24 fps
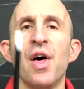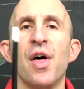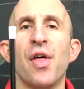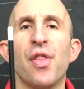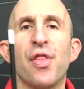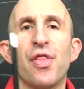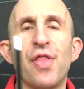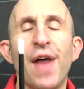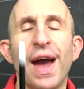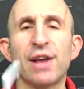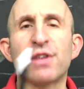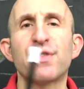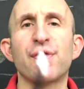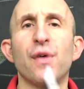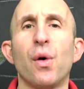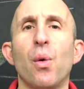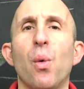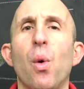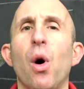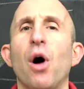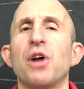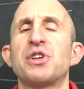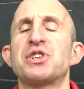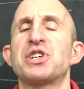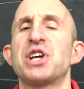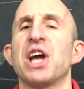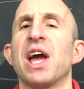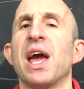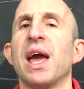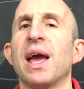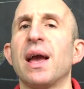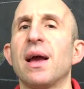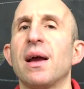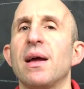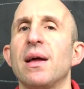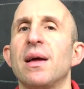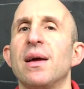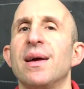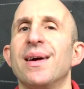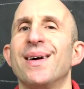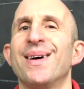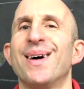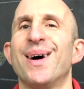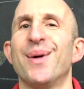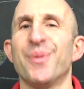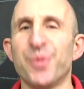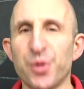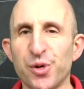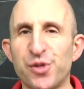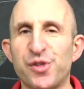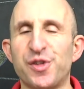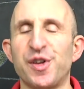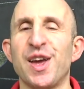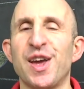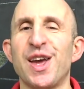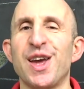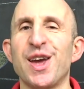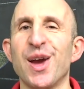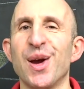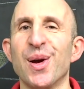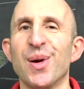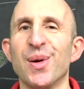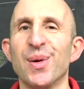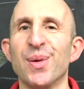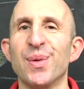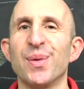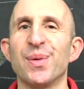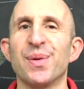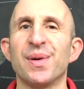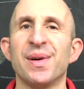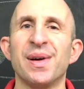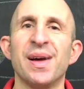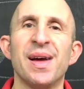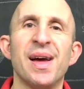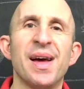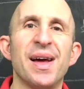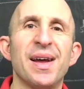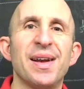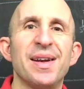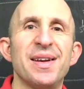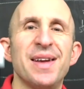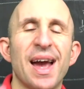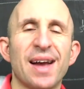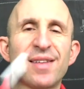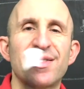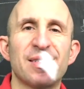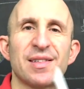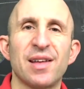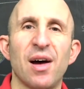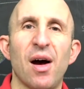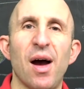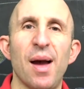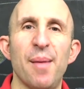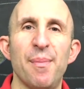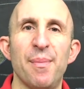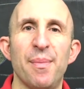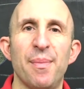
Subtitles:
Thanks for watching, and we'll see you next time.